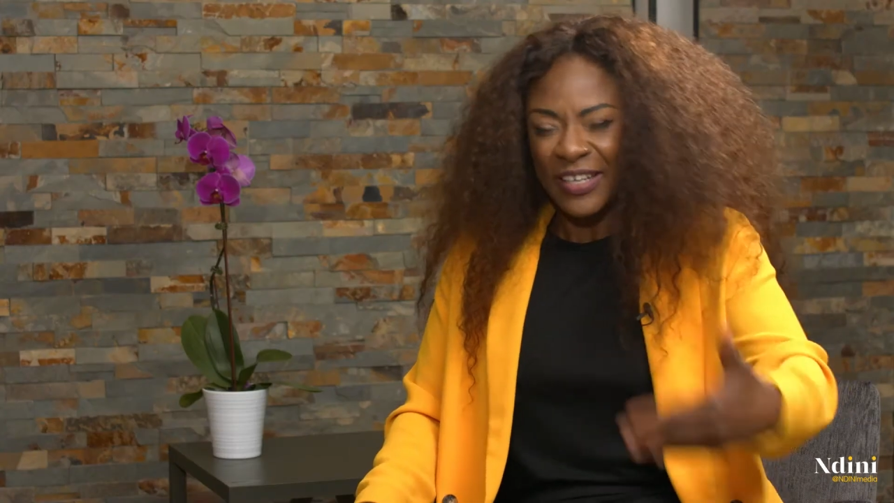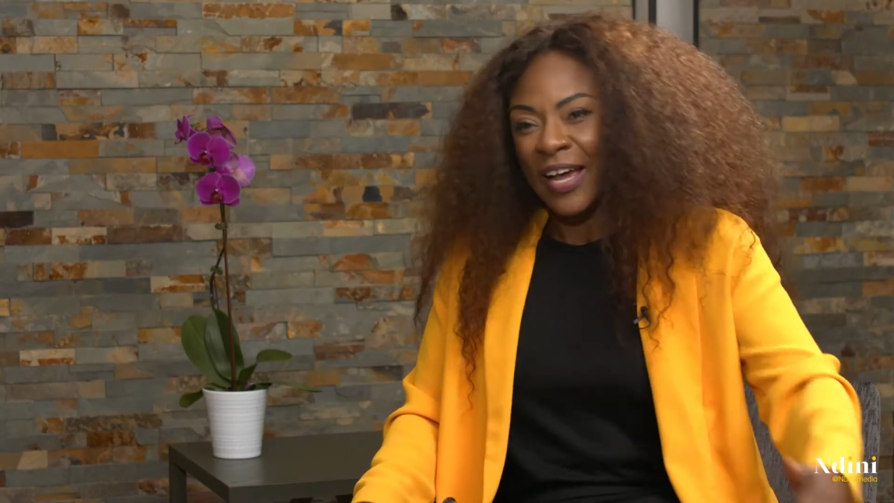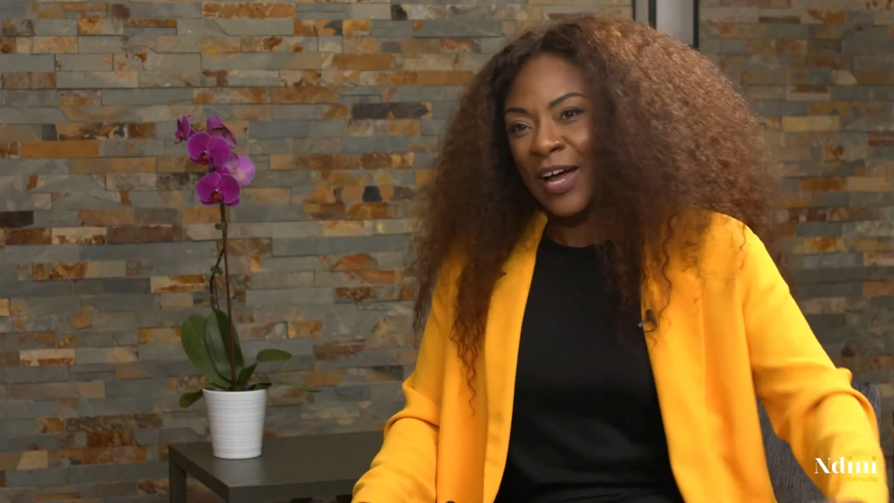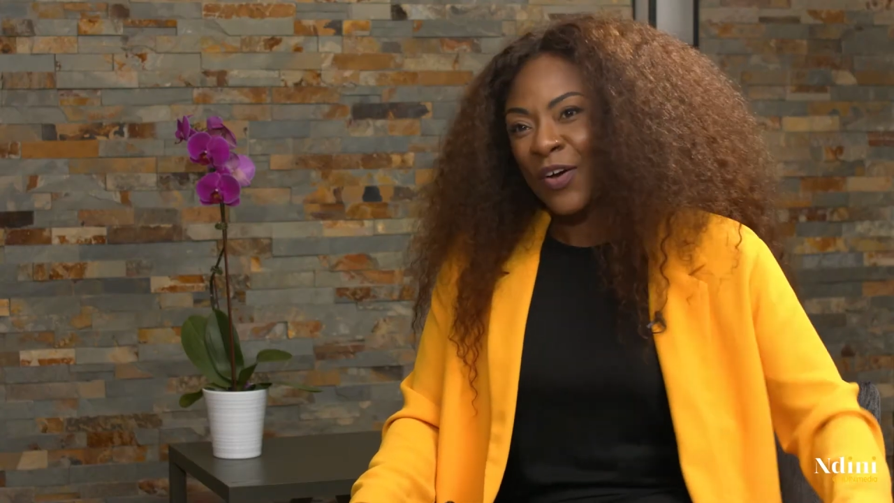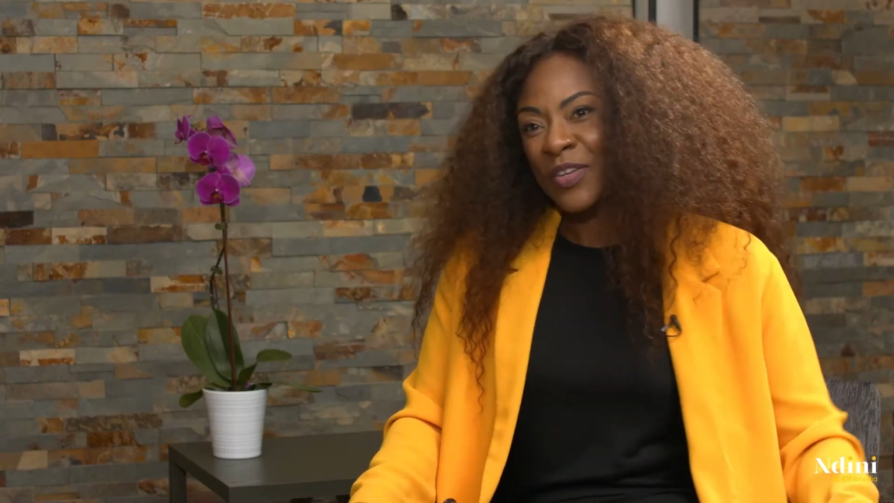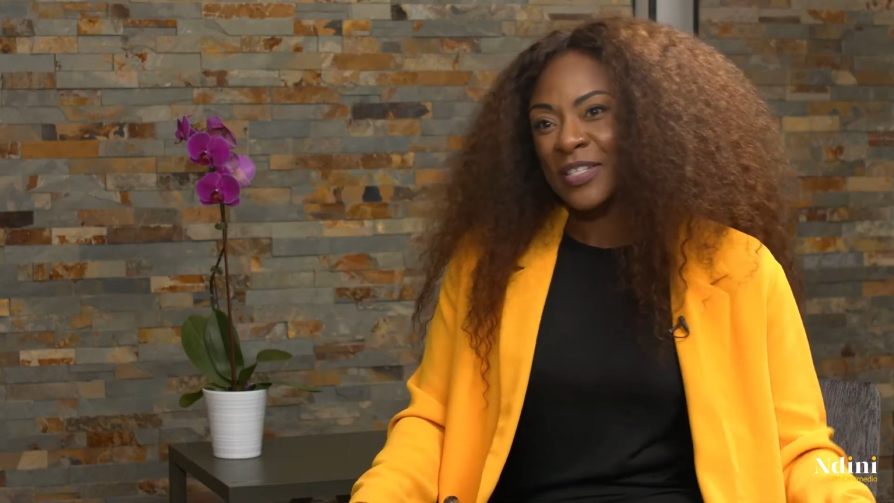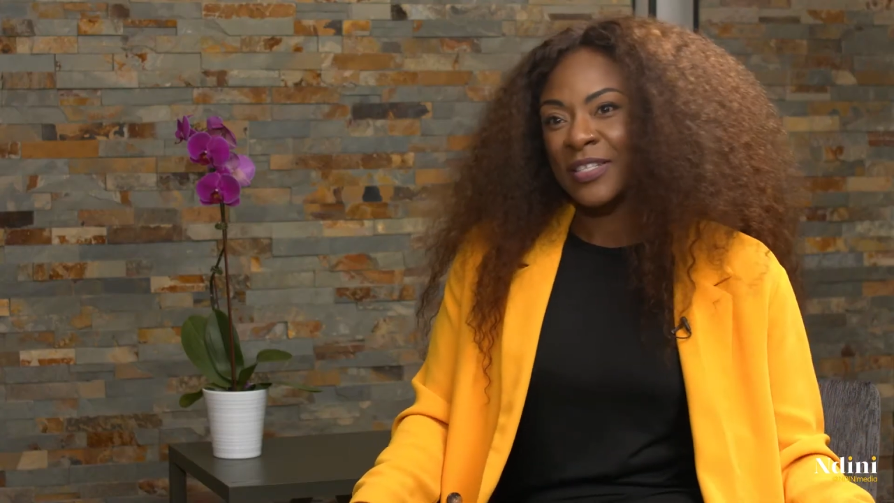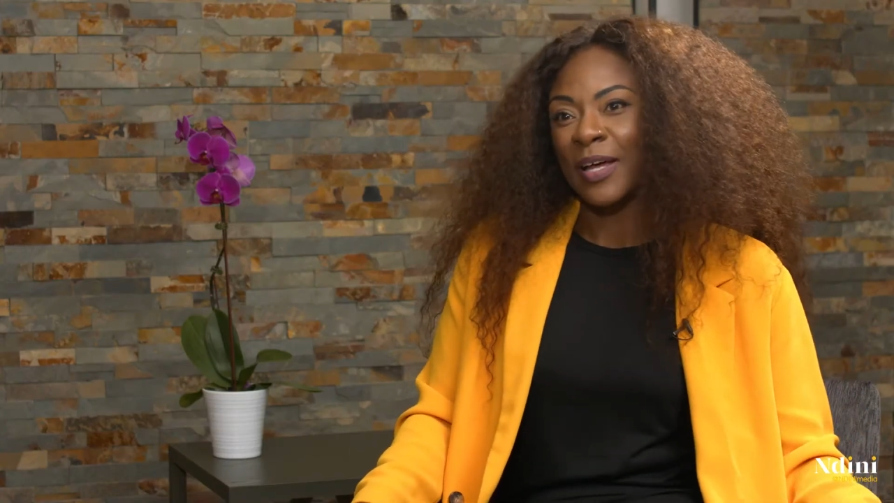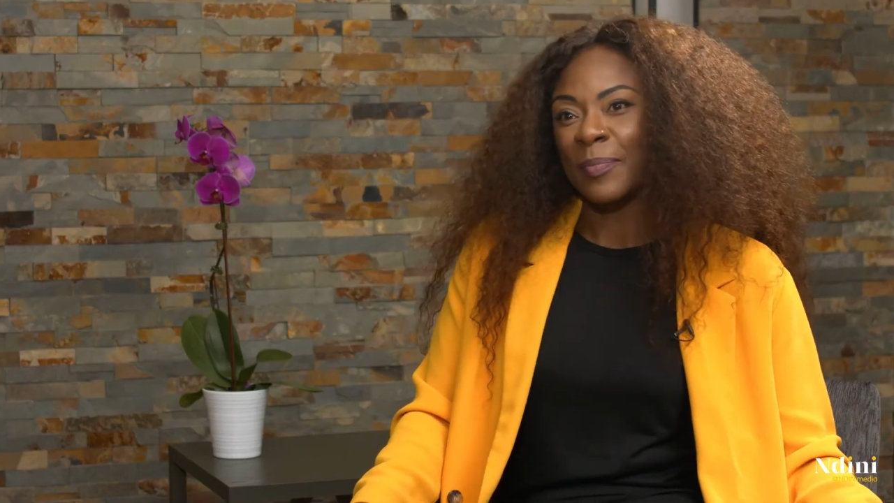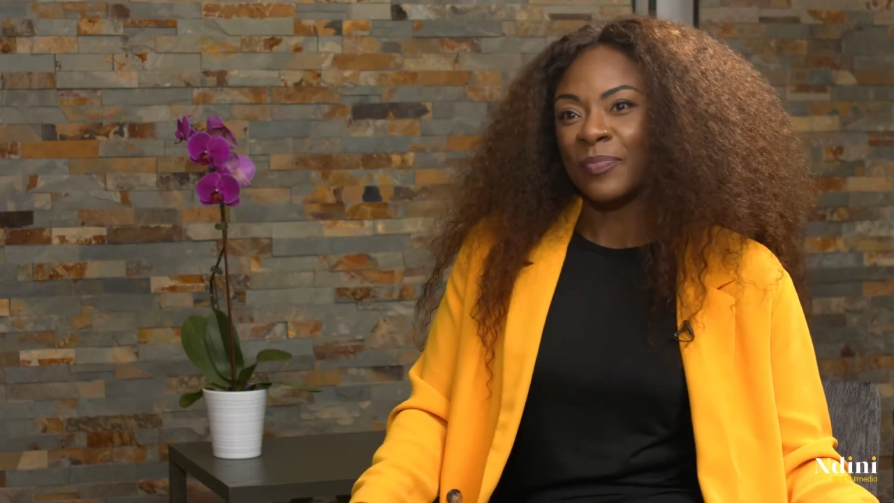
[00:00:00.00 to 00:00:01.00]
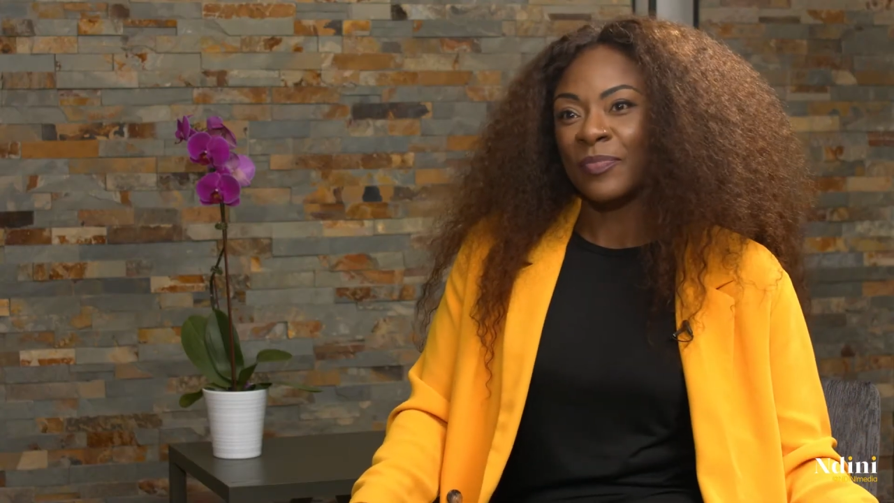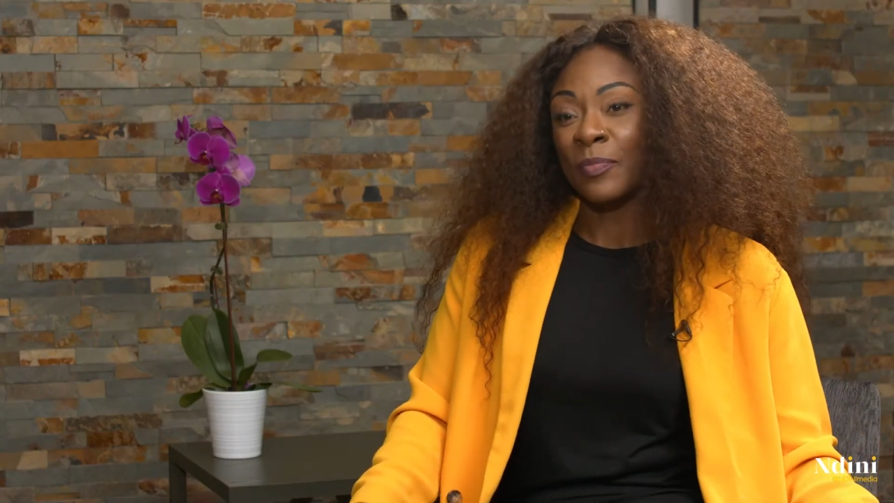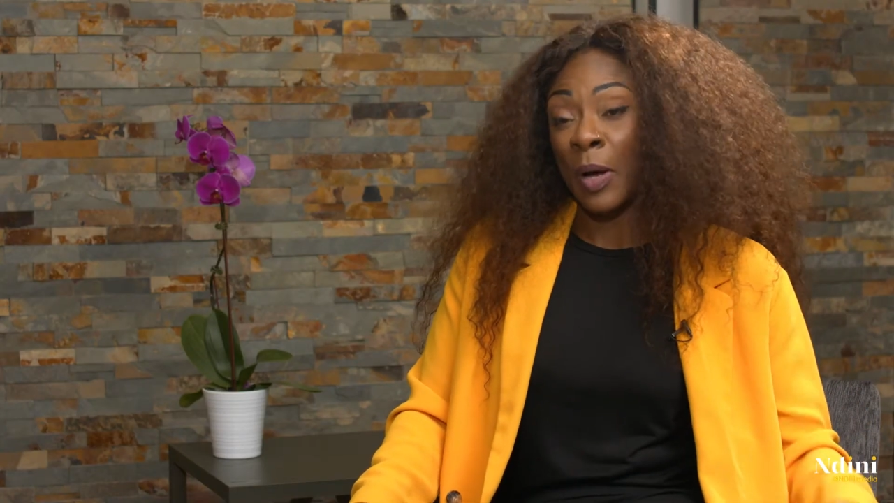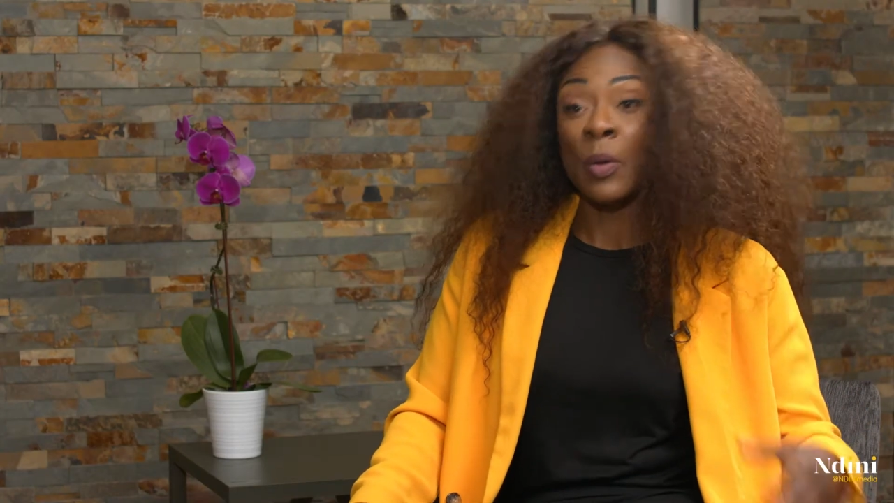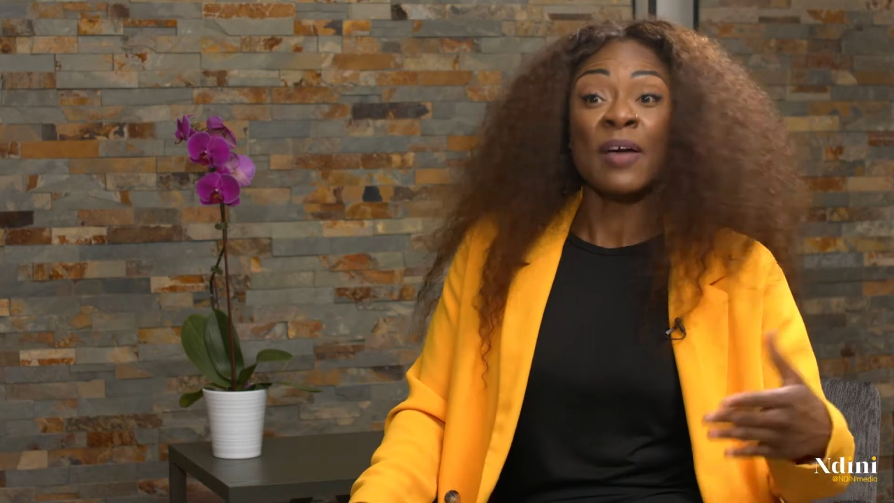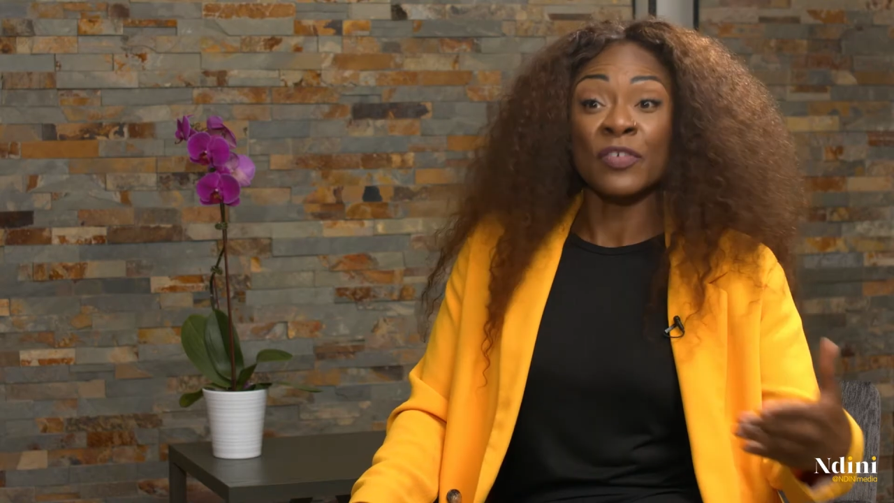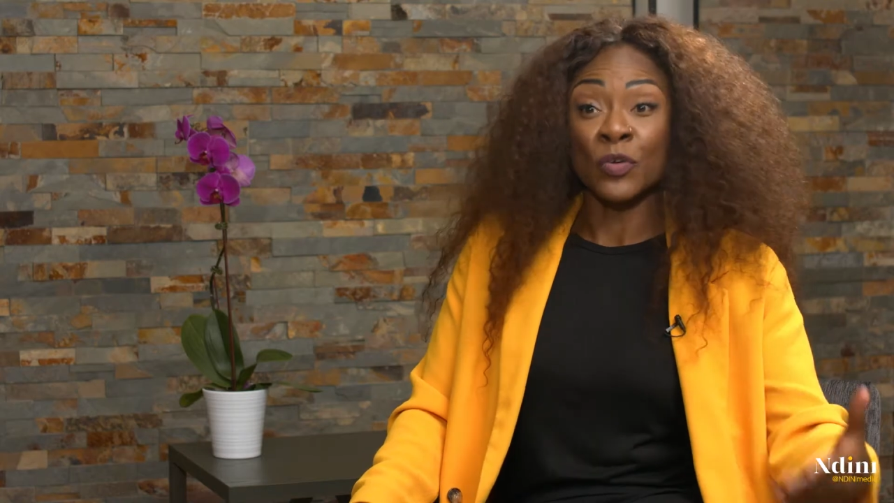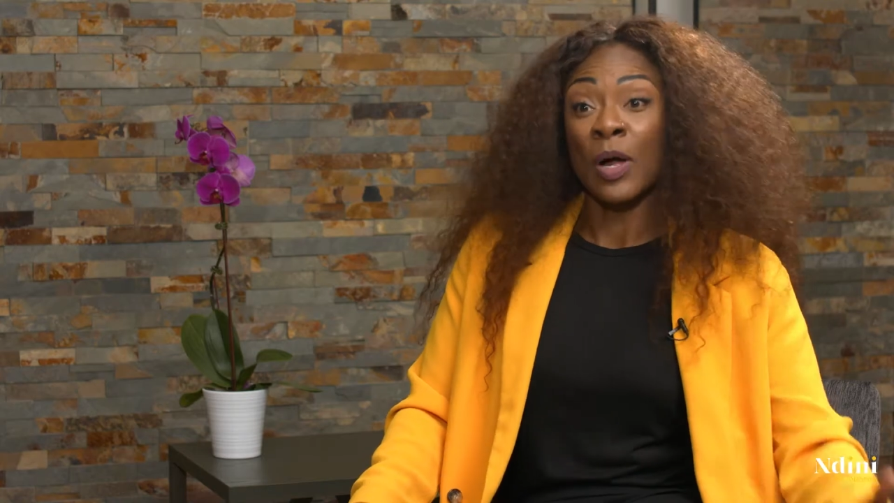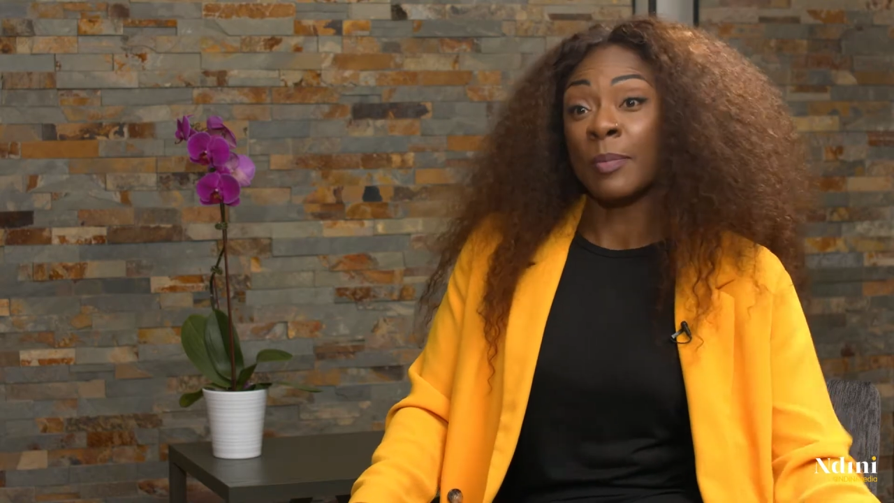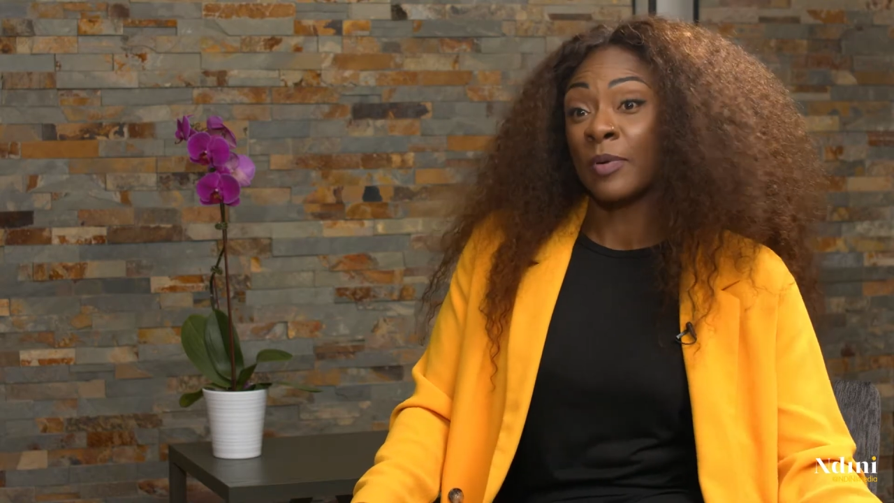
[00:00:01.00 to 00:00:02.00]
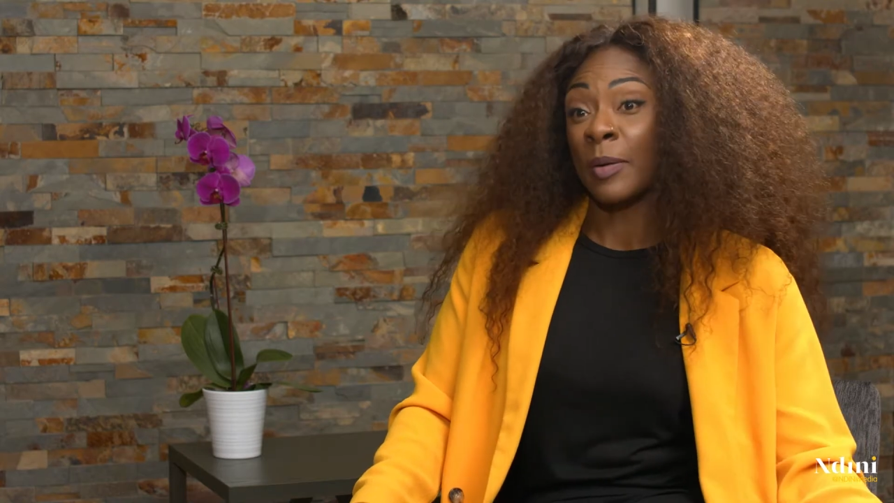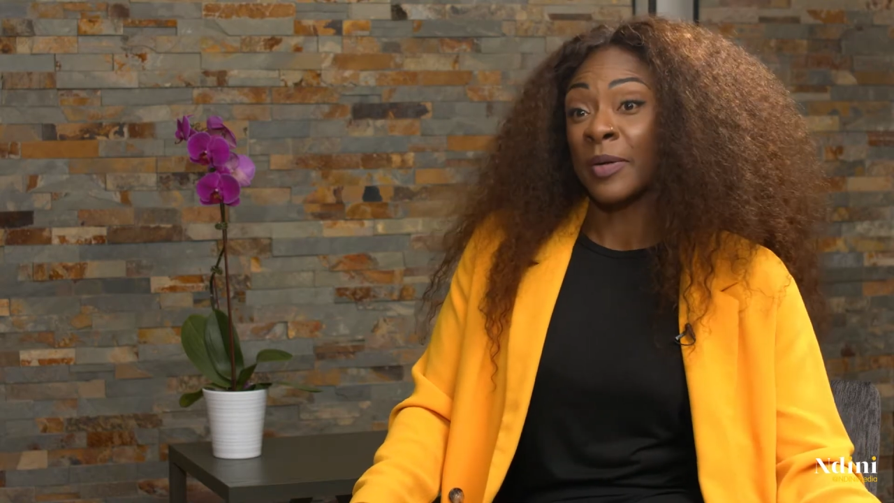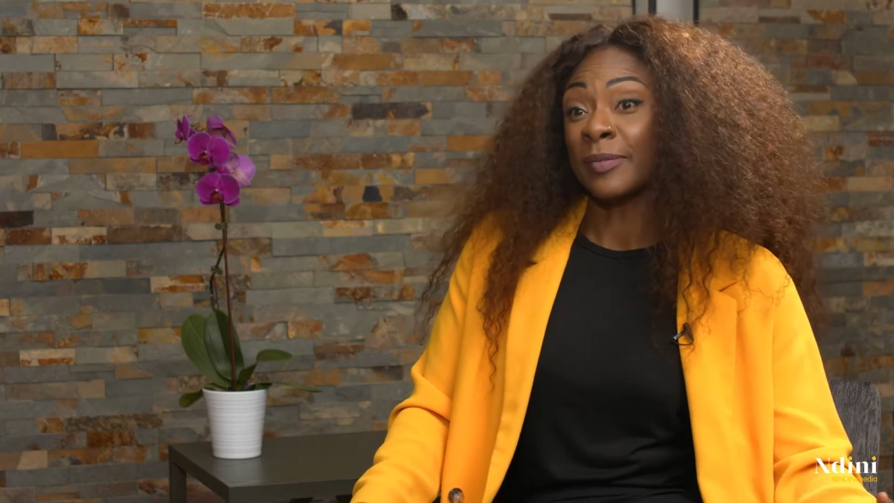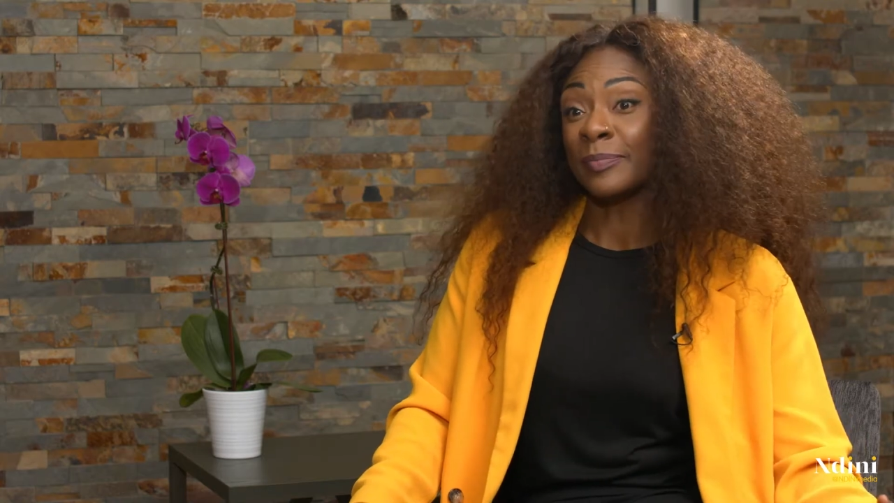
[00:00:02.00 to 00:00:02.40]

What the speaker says: now is I'll have a new album coming,